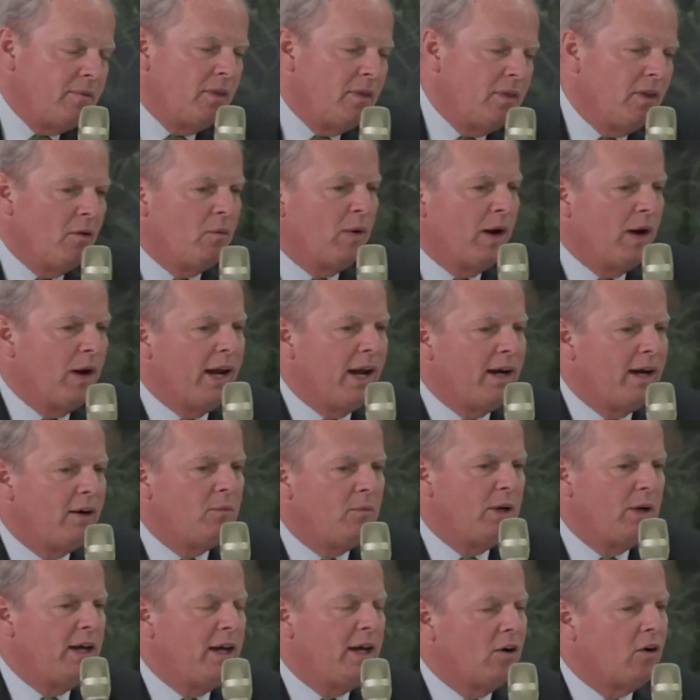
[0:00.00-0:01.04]
when
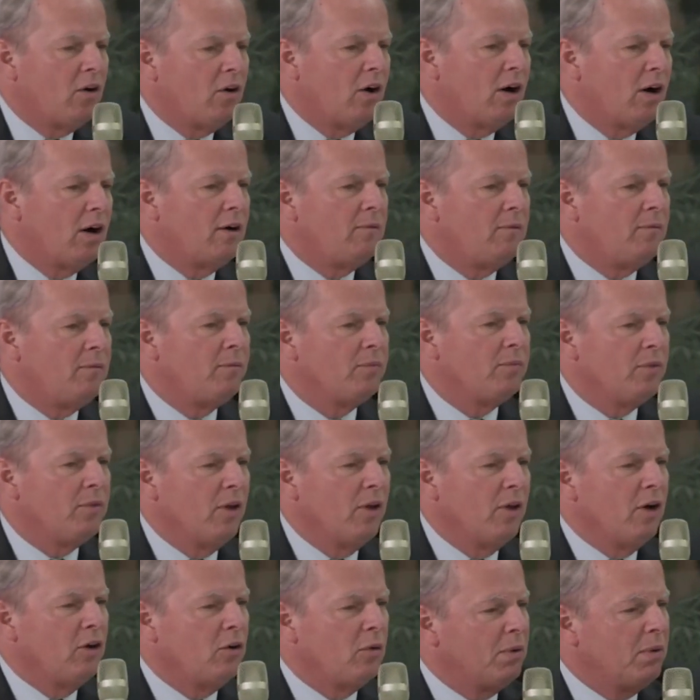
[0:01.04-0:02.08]
we are
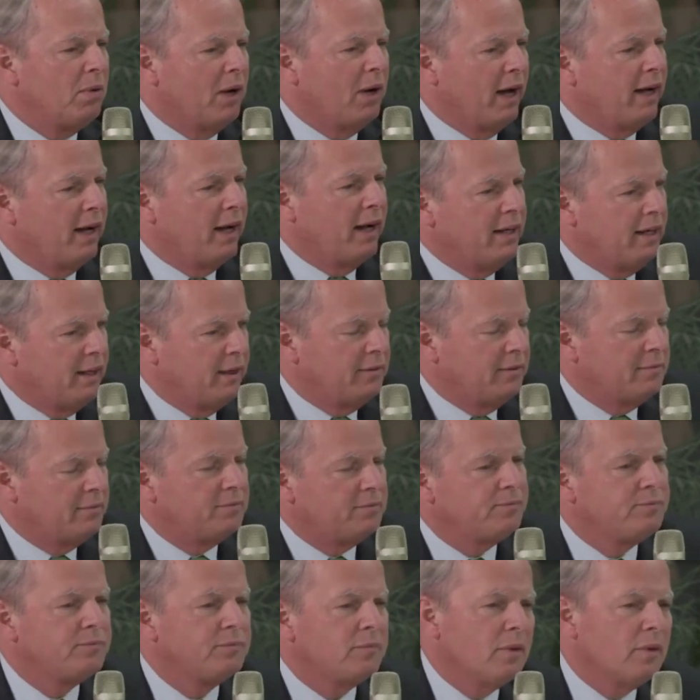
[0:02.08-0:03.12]
combining
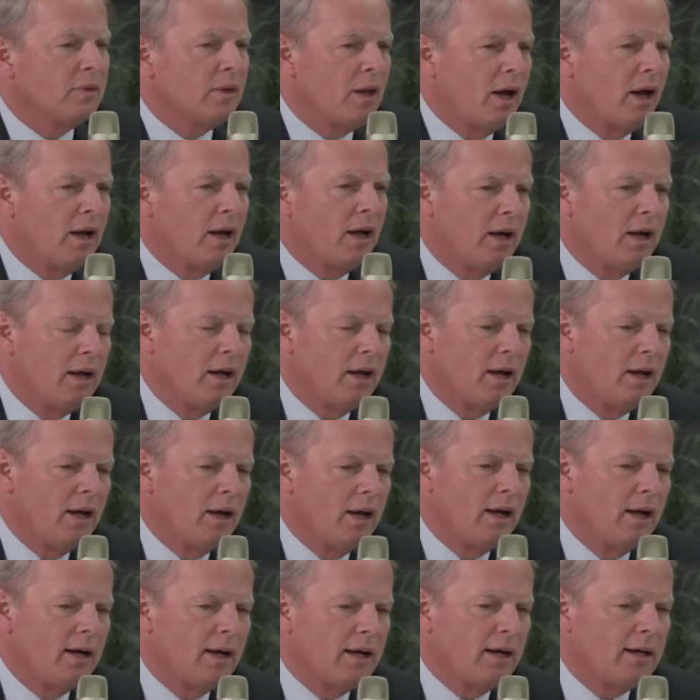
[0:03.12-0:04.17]

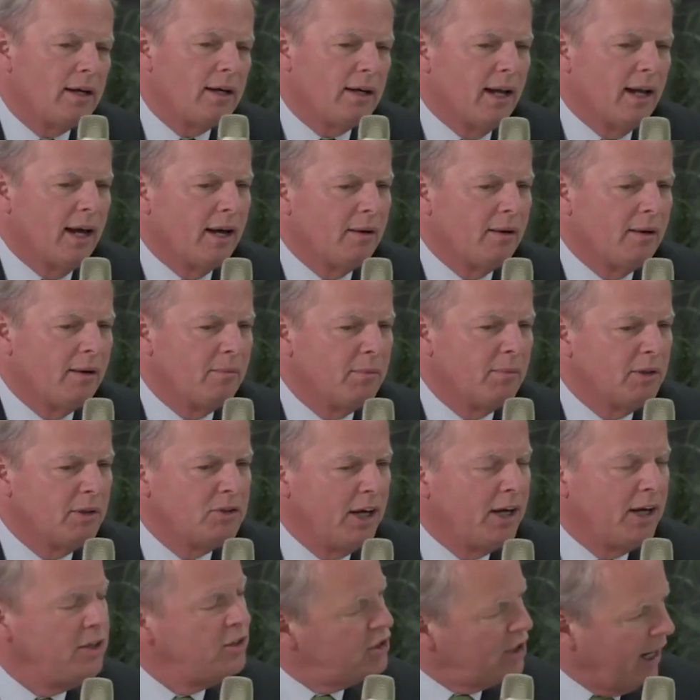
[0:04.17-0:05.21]
climate
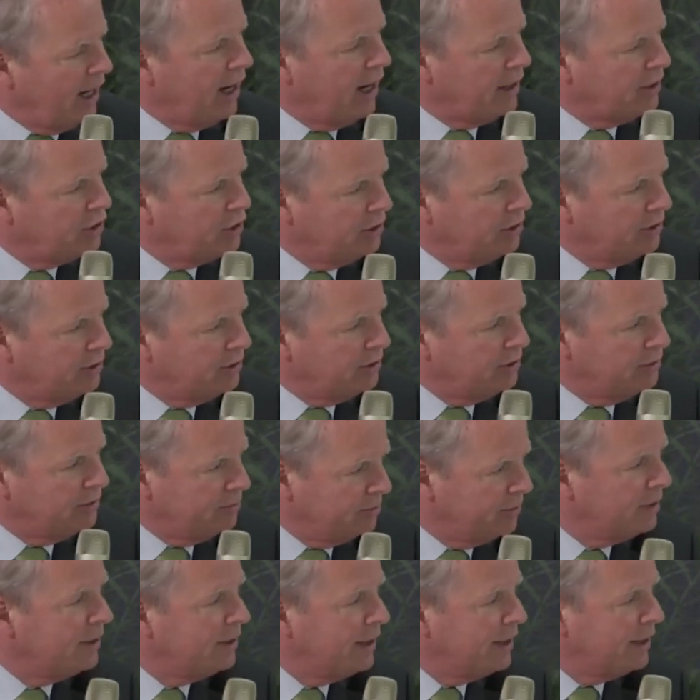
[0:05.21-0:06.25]
change action
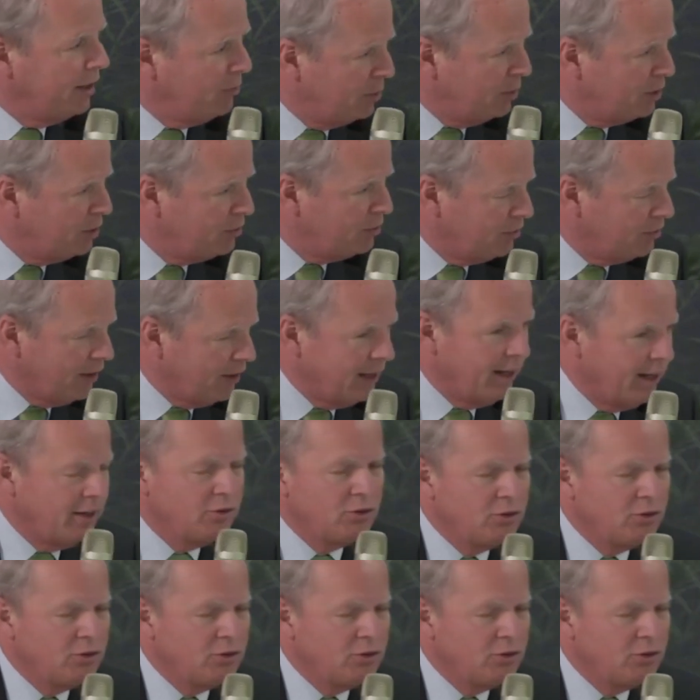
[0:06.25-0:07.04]
then with financial